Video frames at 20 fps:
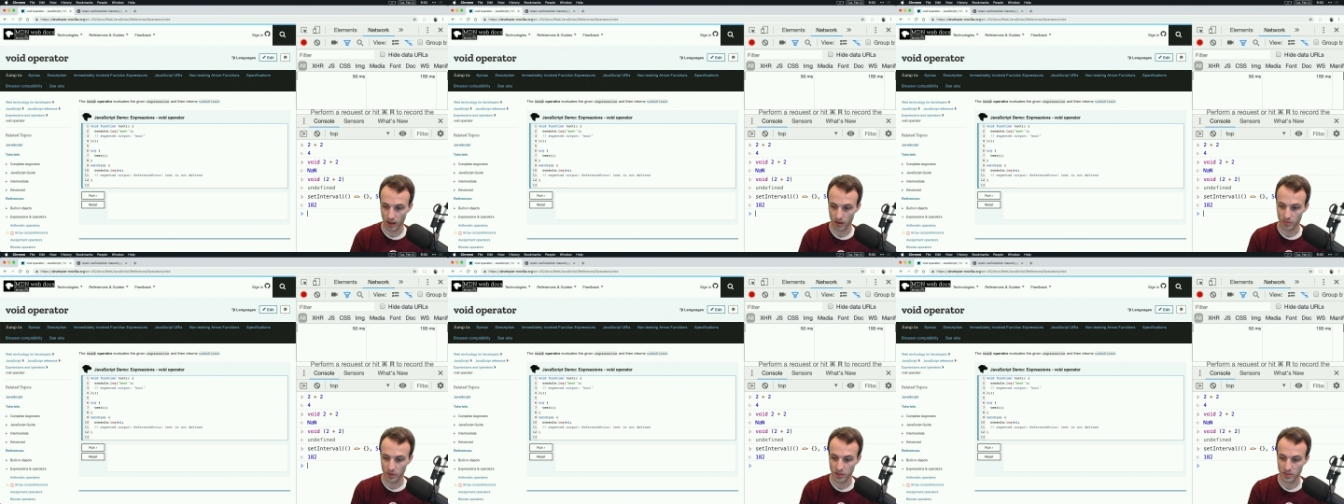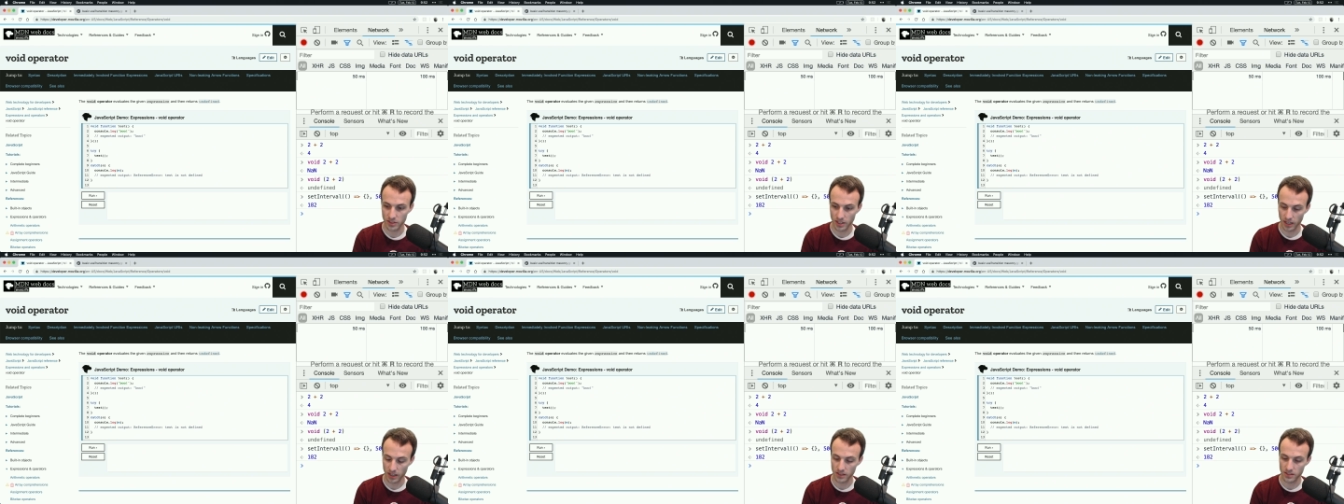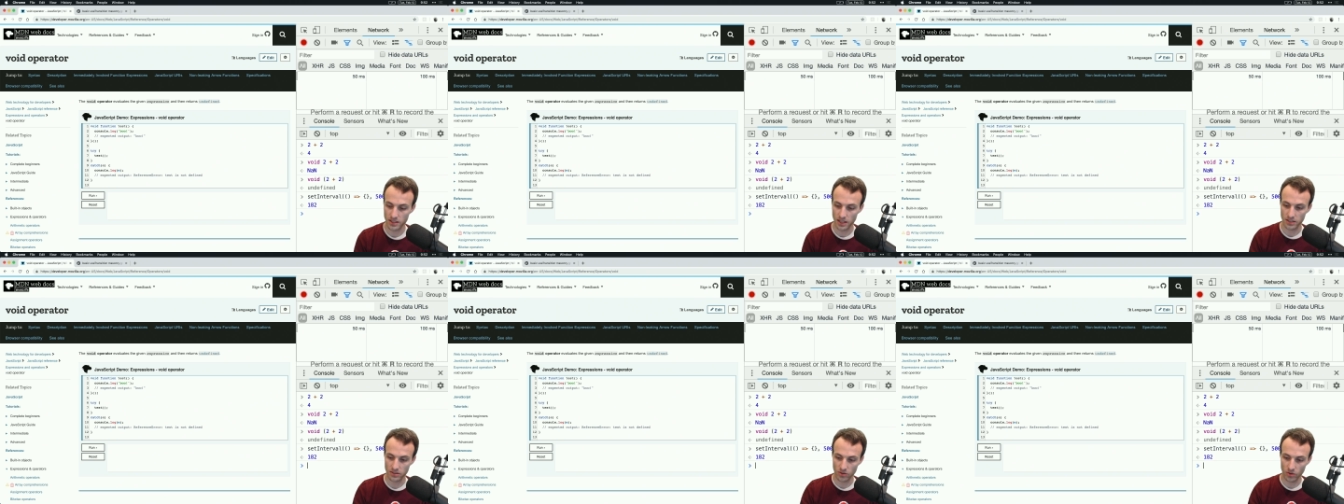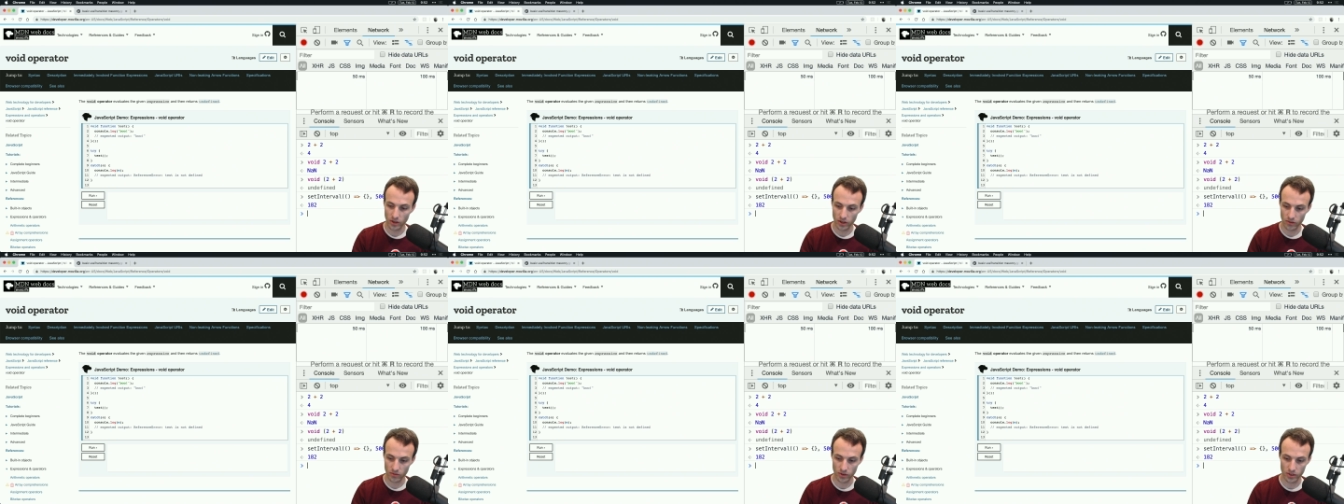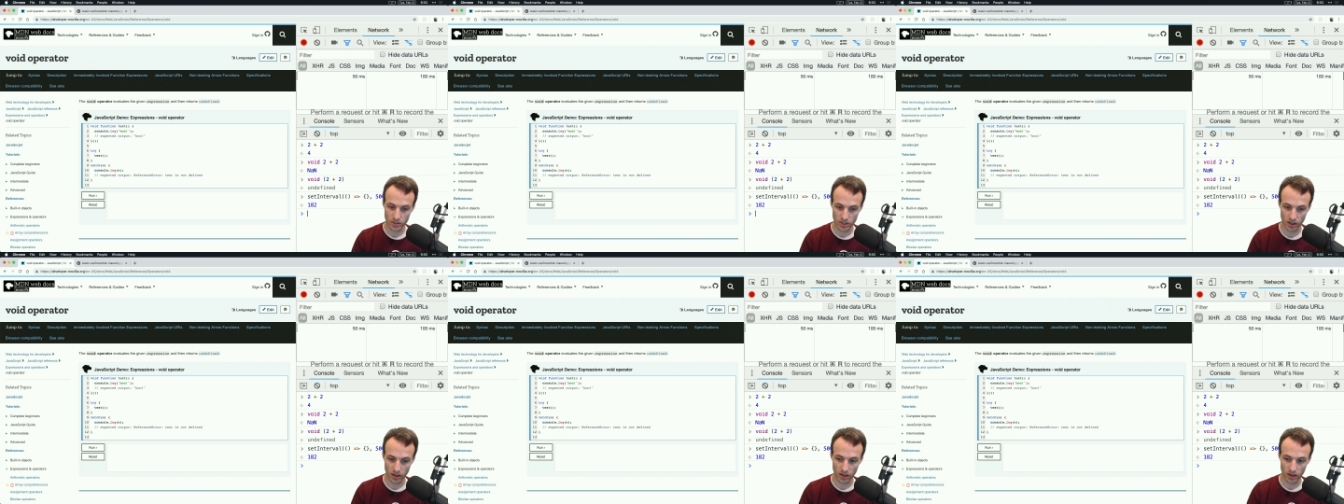milliseconds, that's going to
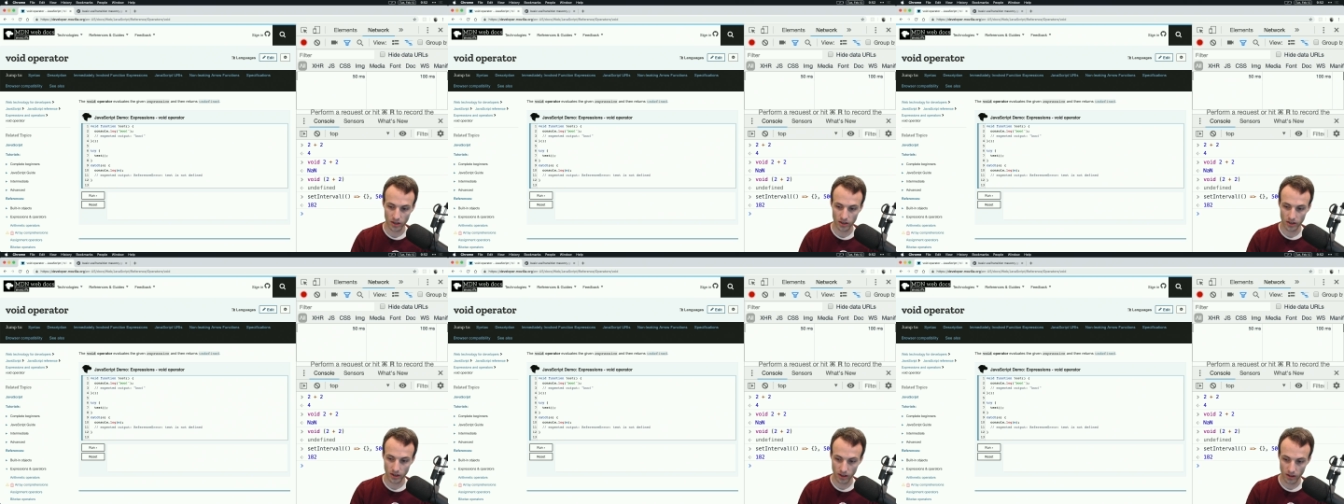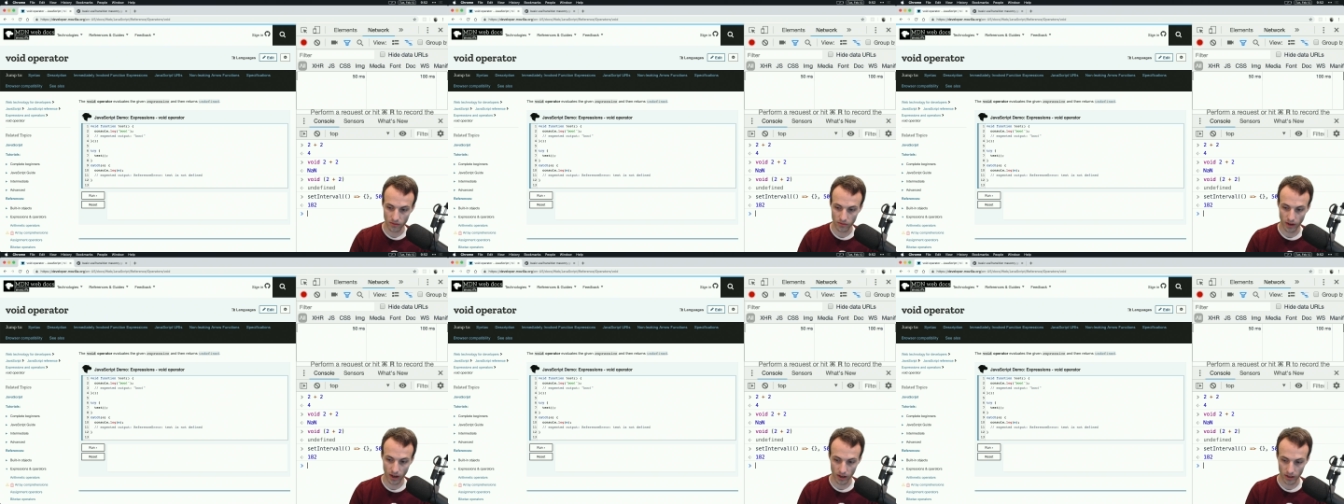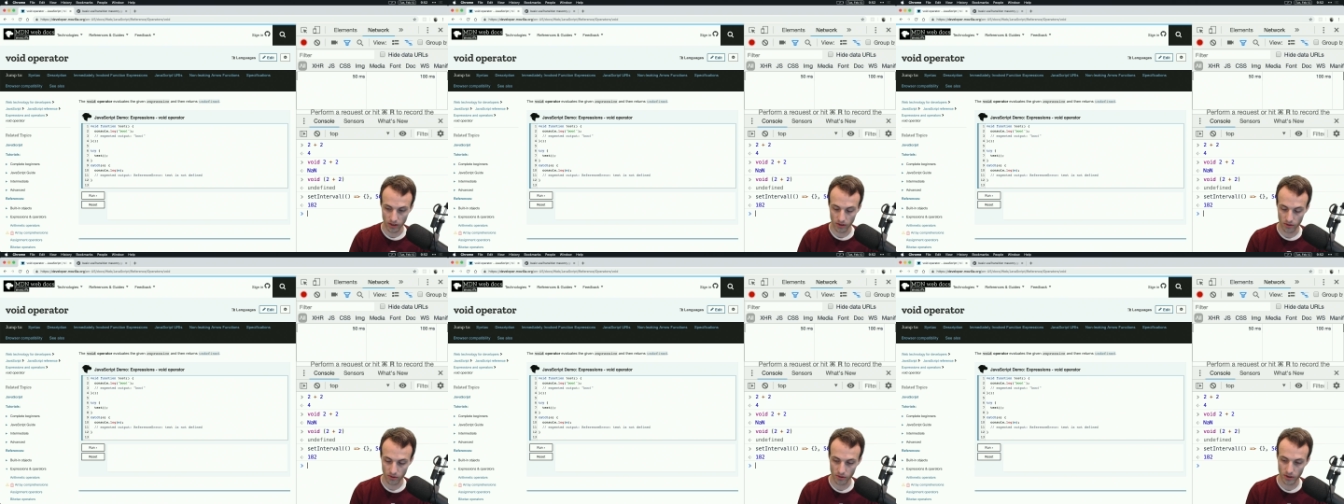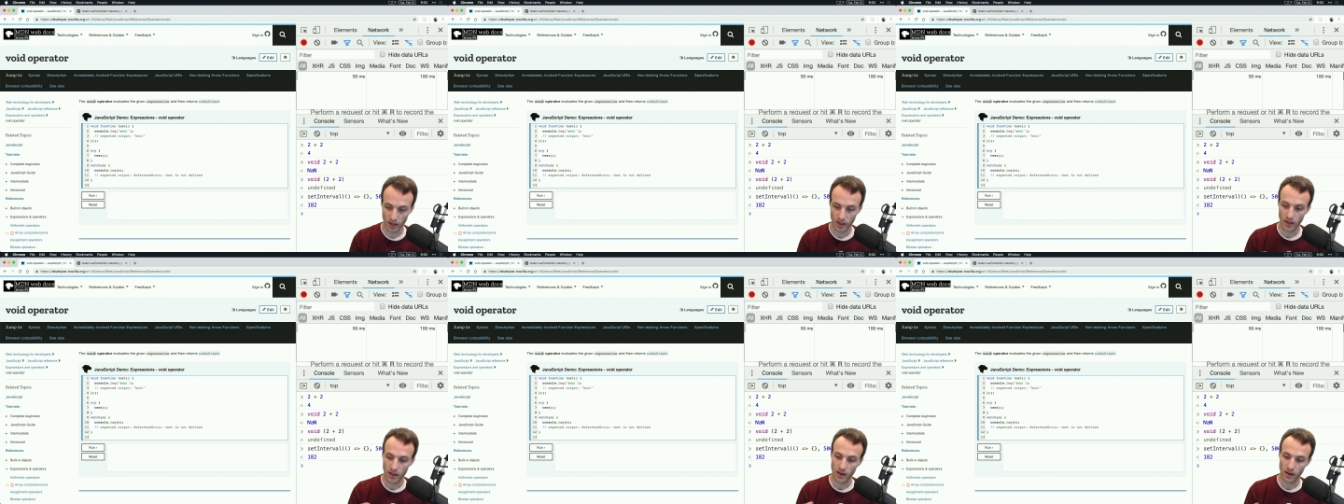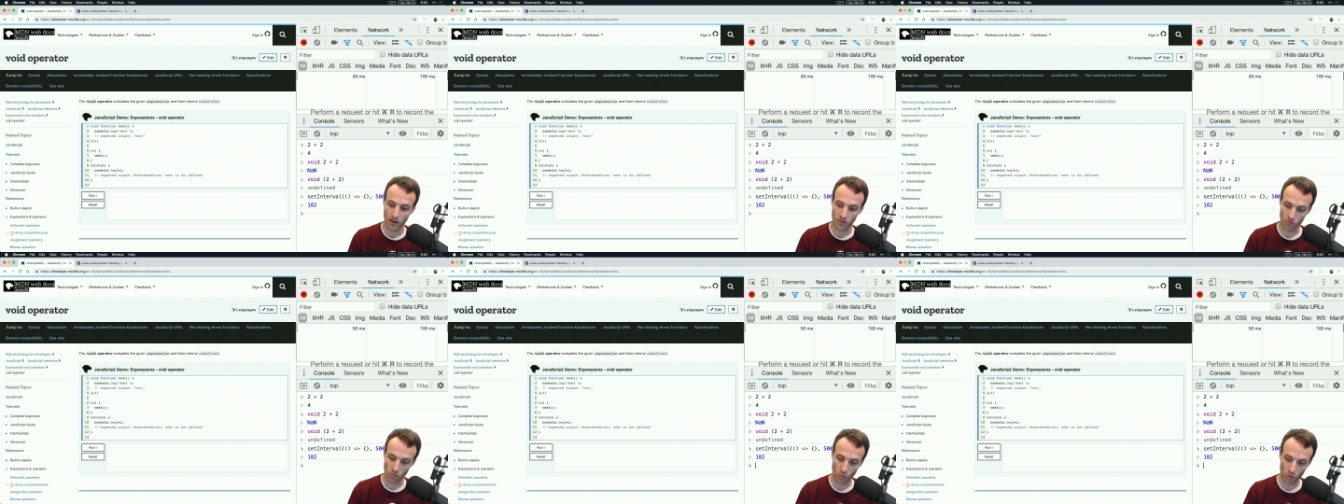return a value
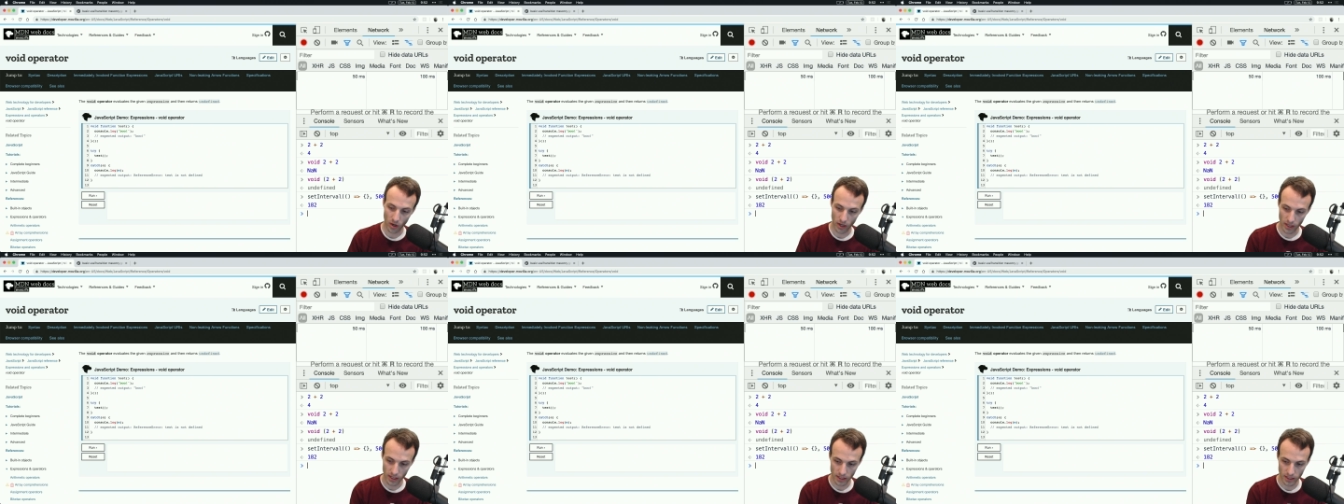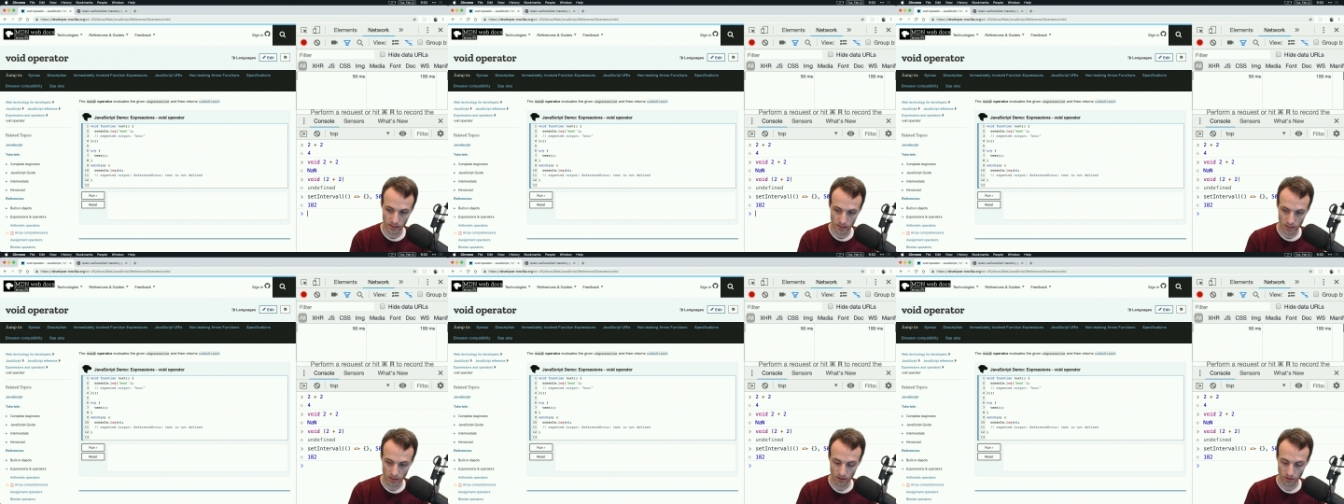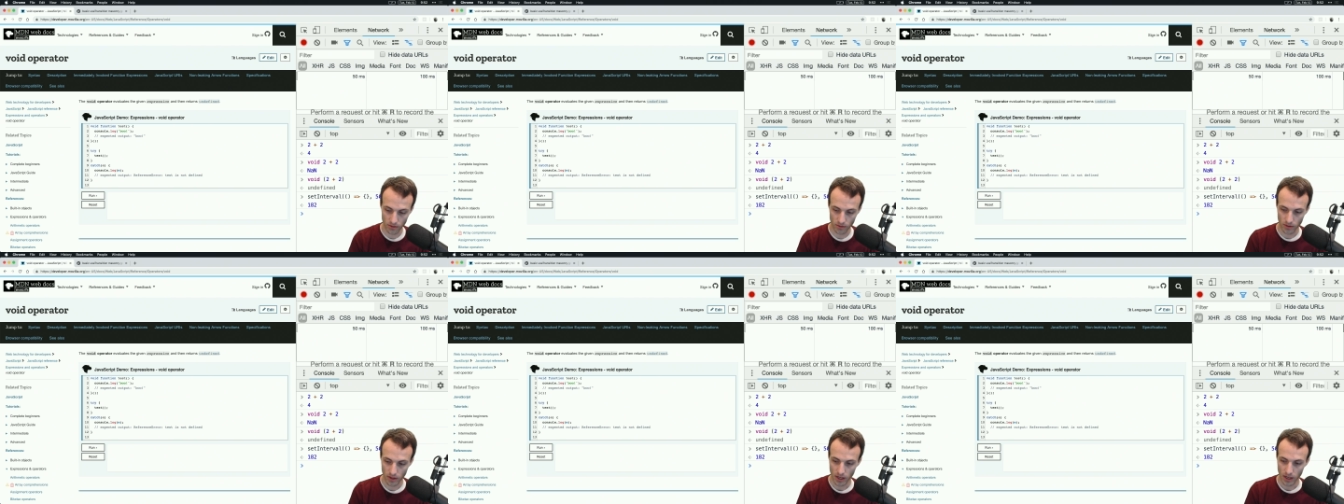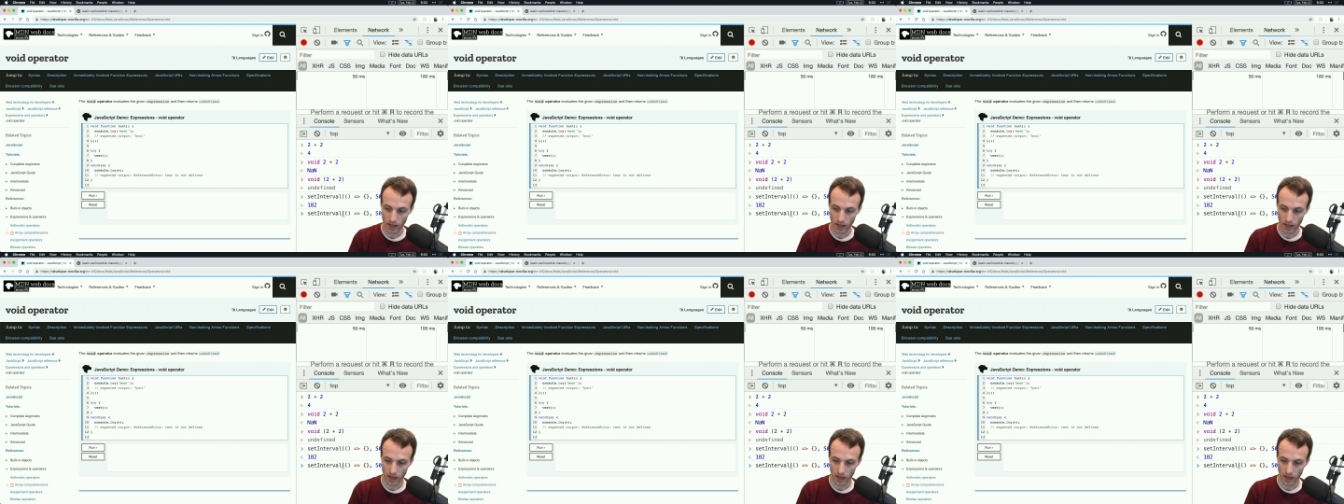of 182.